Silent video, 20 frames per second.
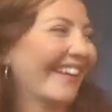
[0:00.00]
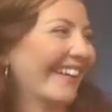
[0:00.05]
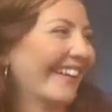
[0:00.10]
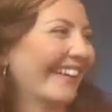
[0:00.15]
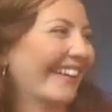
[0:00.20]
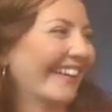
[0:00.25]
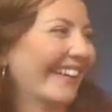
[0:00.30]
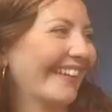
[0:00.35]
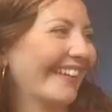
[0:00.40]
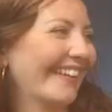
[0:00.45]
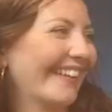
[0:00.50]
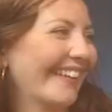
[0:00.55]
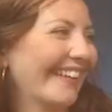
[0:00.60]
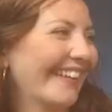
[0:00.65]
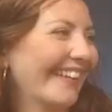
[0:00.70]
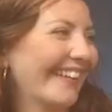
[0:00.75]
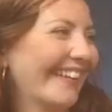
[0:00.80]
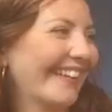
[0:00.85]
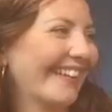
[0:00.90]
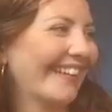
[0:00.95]

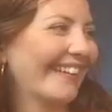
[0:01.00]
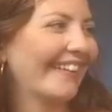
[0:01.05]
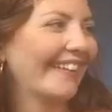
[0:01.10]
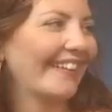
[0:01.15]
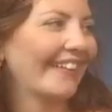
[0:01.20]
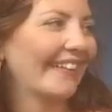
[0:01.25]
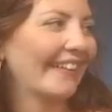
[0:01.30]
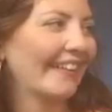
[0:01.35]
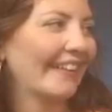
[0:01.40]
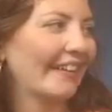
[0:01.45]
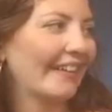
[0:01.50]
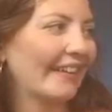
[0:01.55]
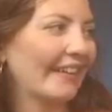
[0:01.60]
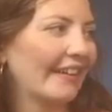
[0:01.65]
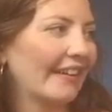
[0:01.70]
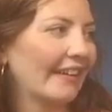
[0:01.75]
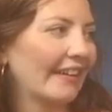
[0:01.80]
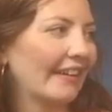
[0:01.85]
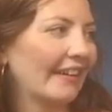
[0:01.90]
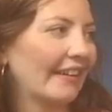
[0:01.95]

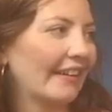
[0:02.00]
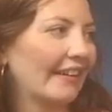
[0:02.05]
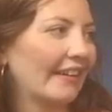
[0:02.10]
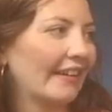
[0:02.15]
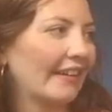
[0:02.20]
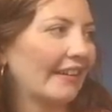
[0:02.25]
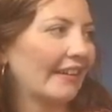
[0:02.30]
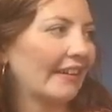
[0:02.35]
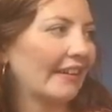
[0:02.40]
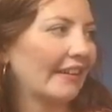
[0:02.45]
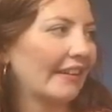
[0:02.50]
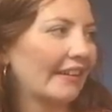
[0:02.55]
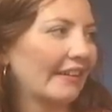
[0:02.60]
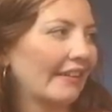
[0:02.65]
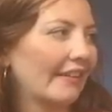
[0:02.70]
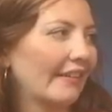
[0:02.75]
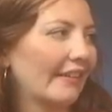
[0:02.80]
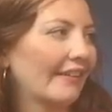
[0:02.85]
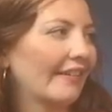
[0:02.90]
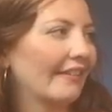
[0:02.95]

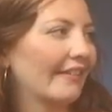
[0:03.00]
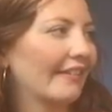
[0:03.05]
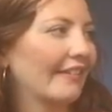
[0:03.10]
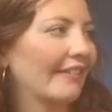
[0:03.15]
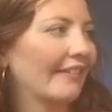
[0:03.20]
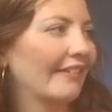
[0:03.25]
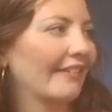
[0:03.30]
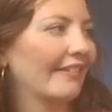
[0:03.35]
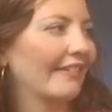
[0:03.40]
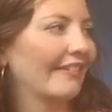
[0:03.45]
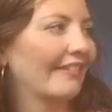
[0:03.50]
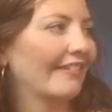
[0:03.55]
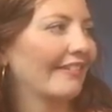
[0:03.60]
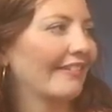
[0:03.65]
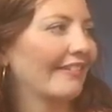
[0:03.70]
No words are spoken by the person on screen.